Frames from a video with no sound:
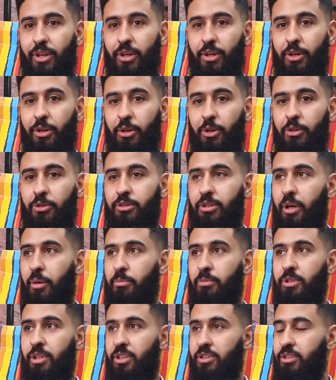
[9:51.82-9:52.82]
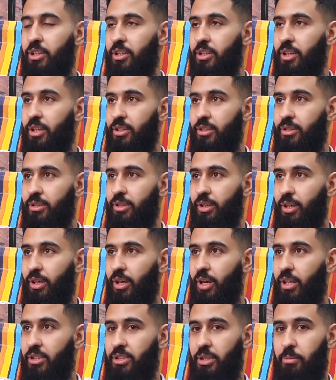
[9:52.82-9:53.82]
you know, some things are not
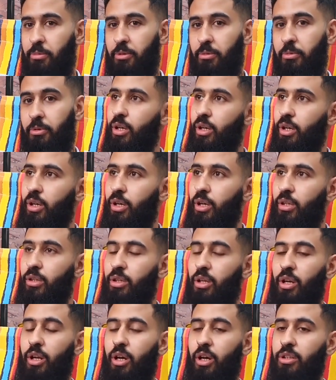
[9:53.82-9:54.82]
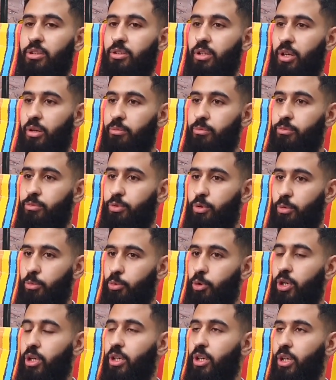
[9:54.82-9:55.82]
acceptable. And then I asked him from
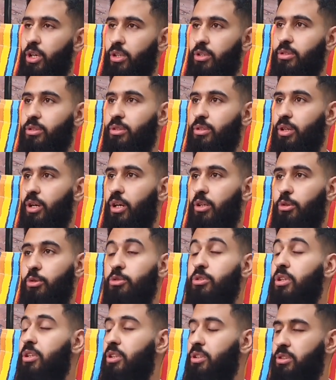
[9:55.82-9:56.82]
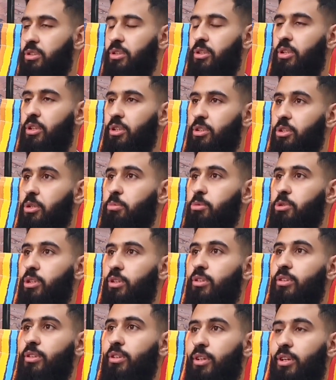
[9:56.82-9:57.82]
where he is. I knew that he's
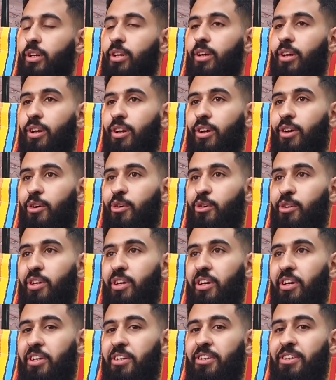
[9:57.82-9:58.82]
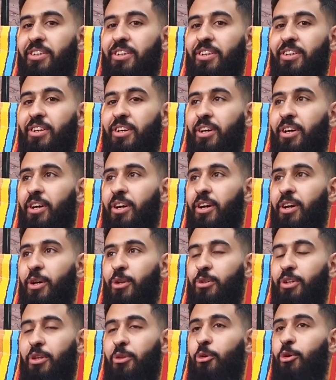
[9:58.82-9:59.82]
Egyptian, okay?
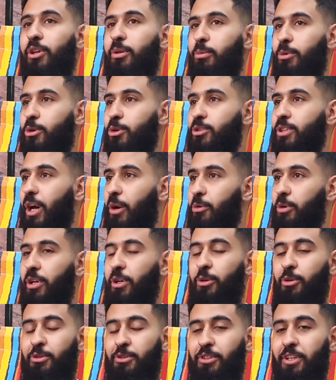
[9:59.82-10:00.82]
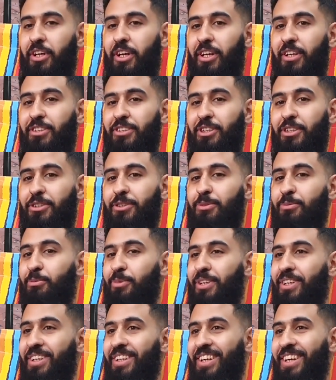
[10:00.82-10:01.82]
Not only because how he looks like, just
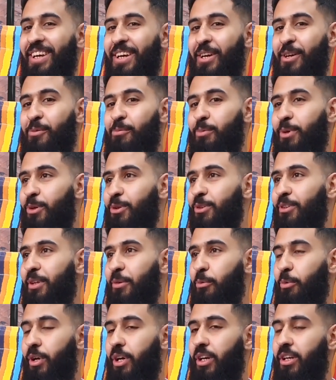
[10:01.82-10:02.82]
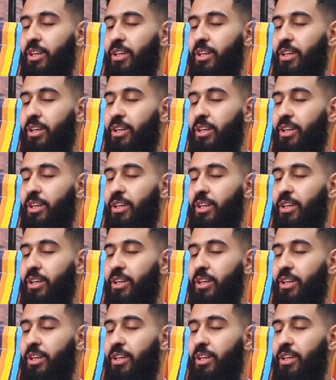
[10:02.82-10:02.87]
because the way